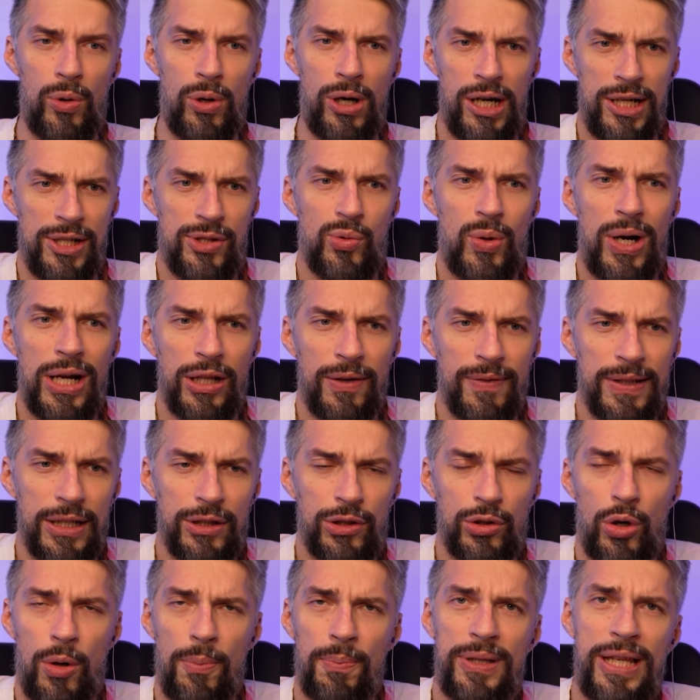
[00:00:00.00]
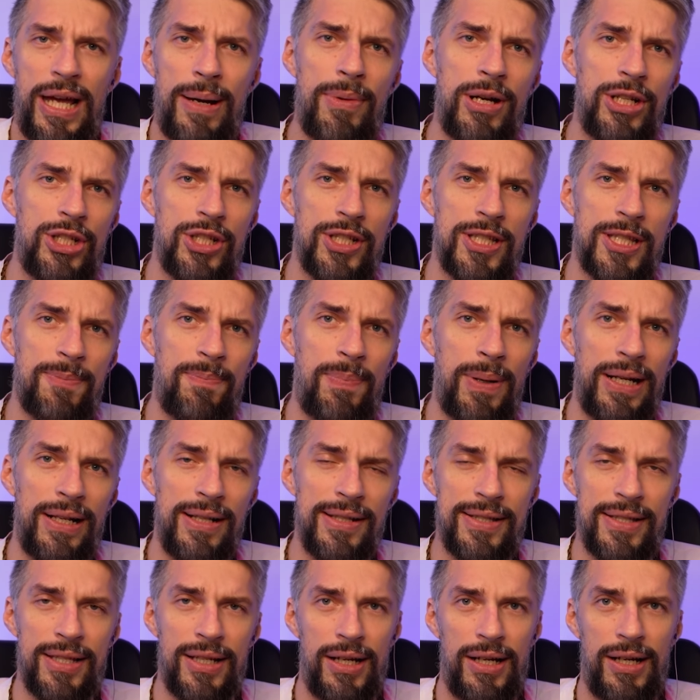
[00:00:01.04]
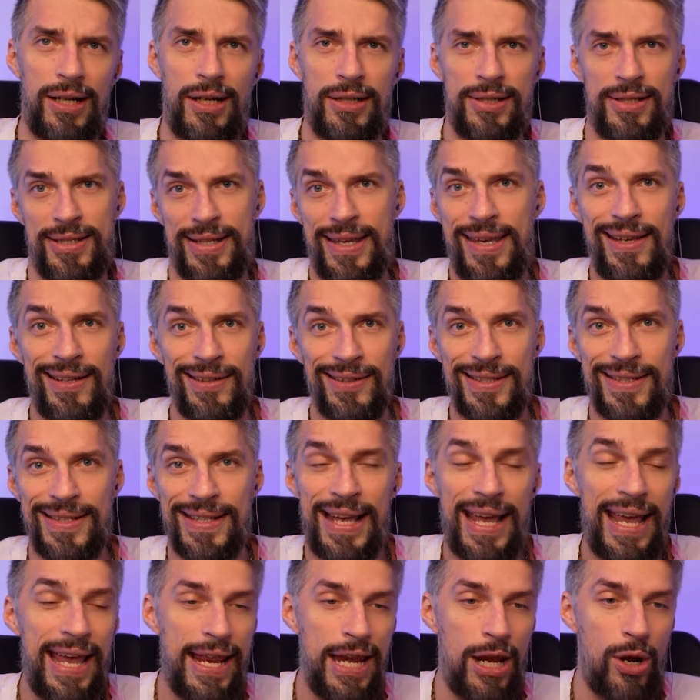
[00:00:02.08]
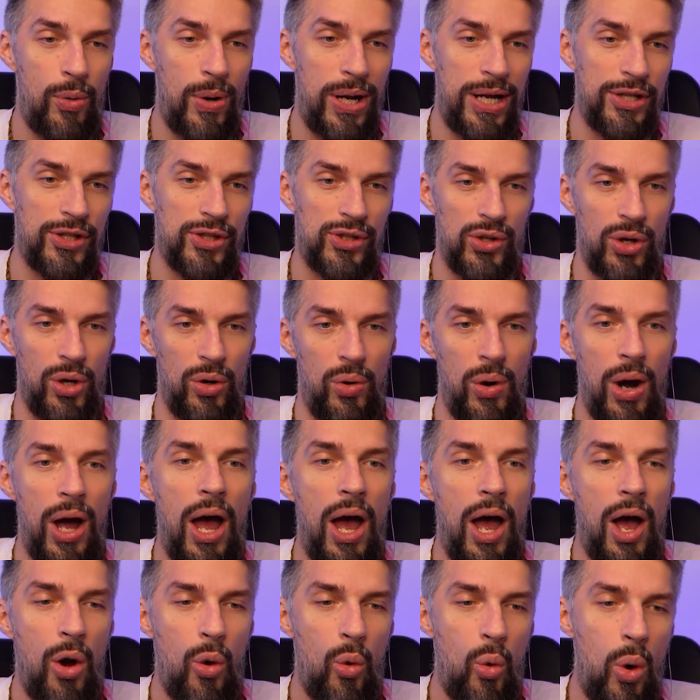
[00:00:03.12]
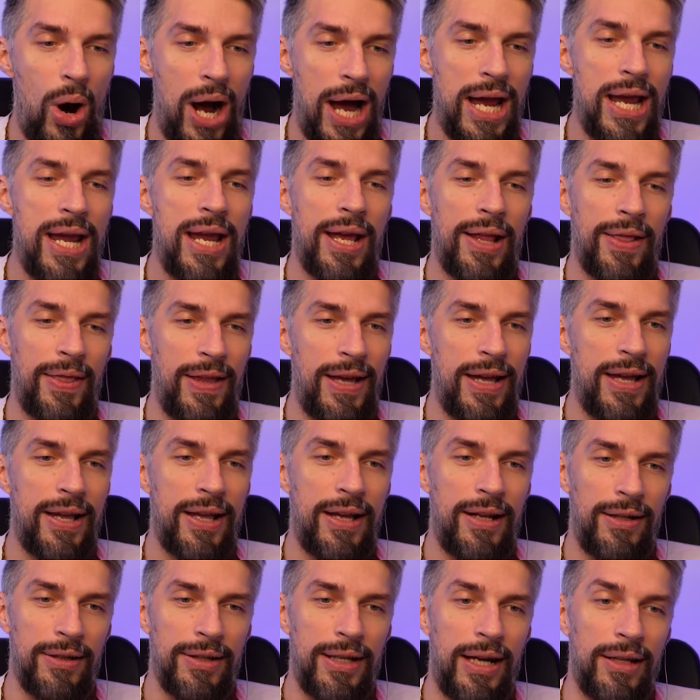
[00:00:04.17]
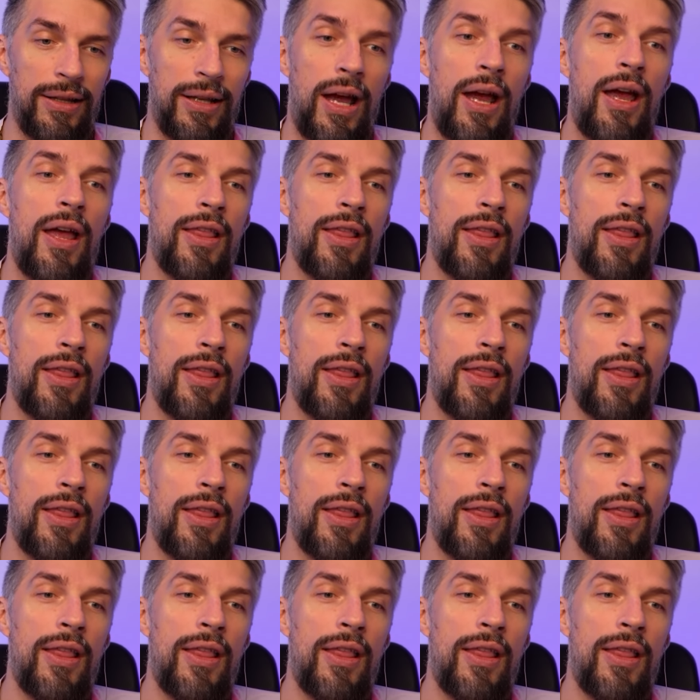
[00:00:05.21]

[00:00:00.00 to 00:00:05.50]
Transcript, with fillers: as one of the top damaging spells skills anyway, so why the hell not?